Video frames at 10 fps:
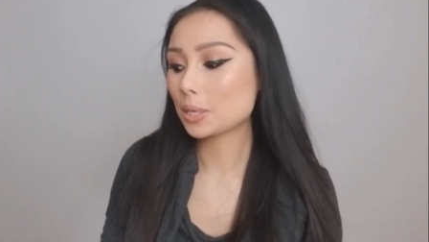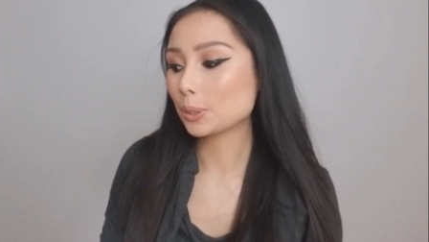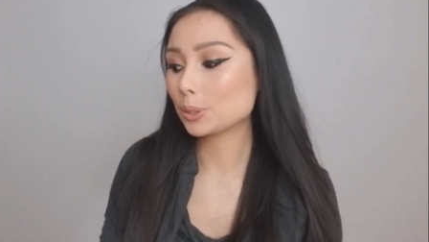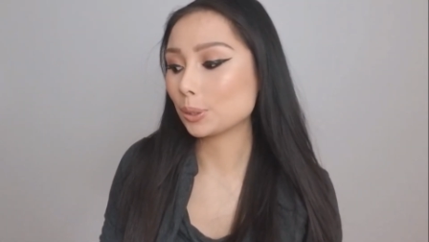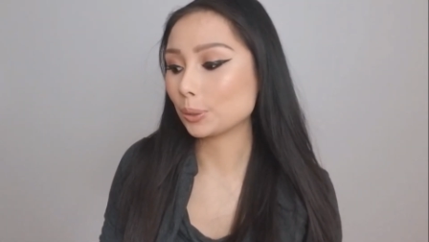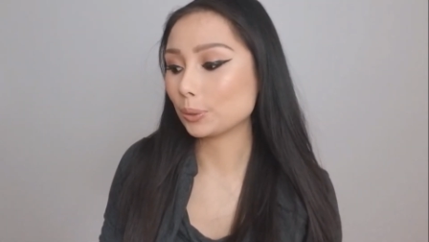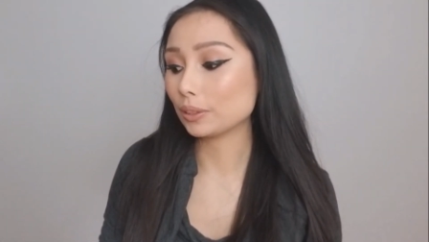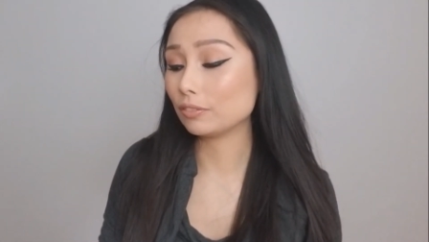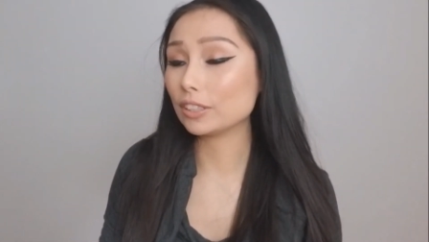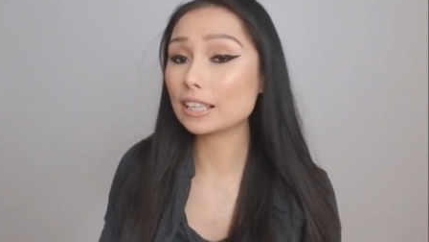So
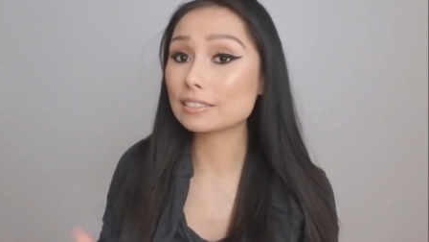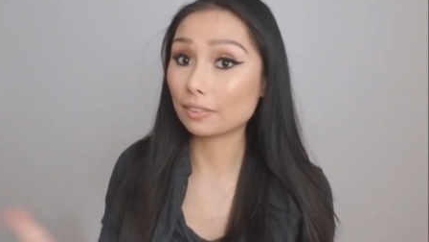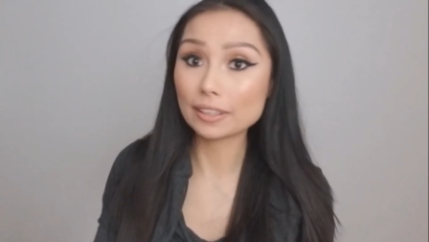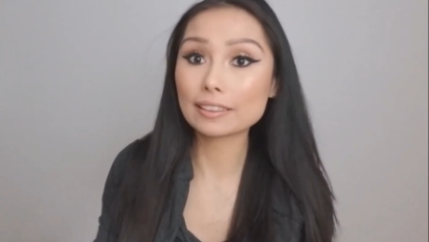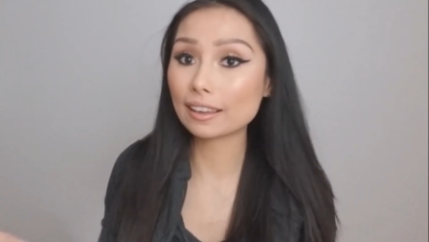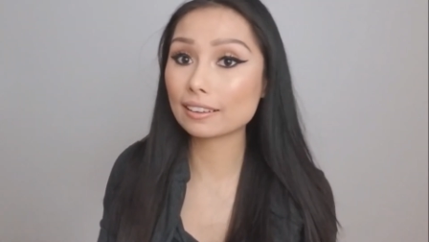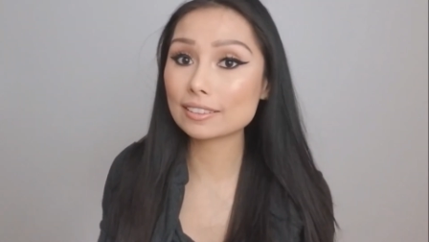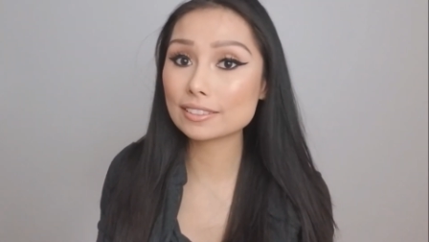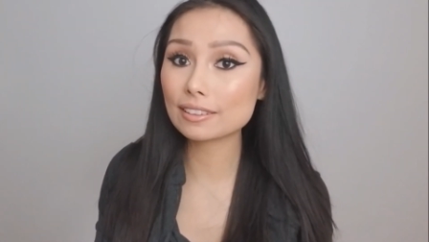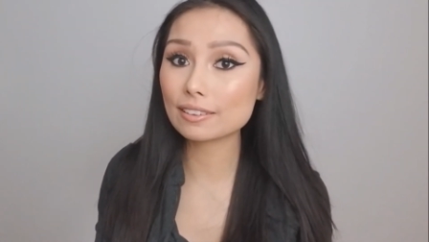if you guys like that kind of
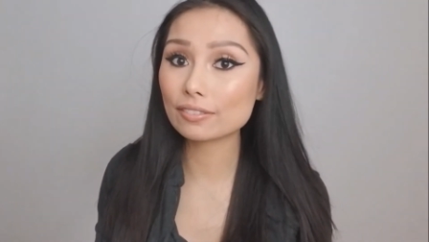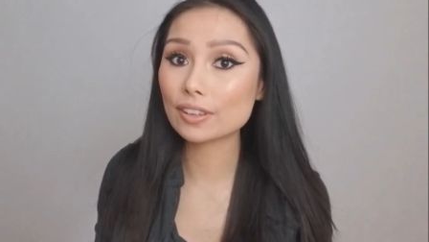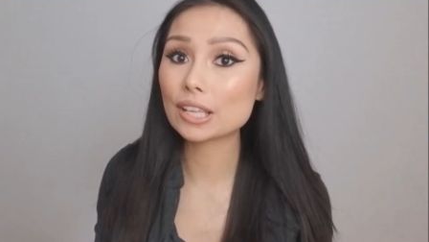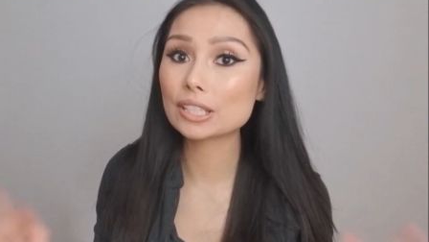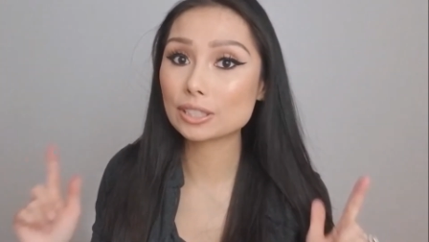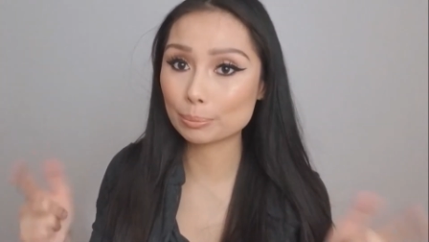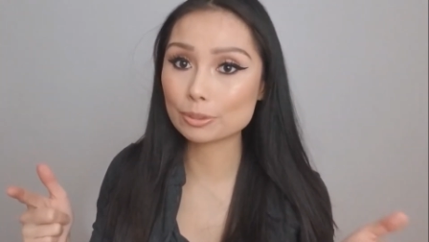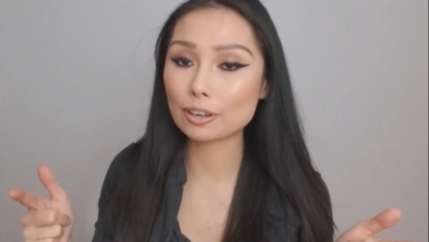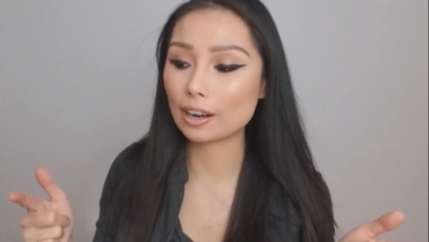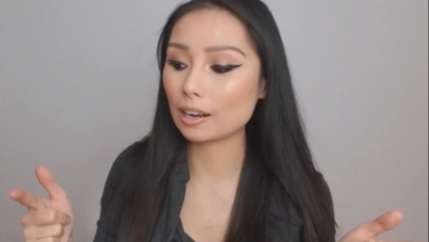stuff,
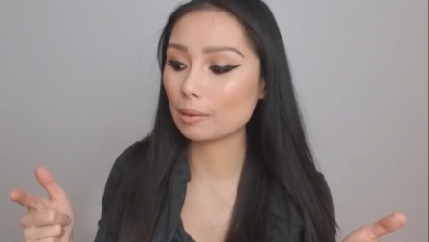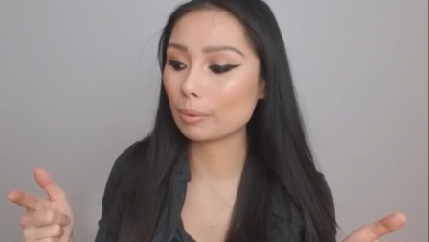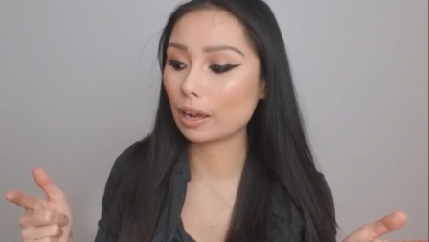subscribe.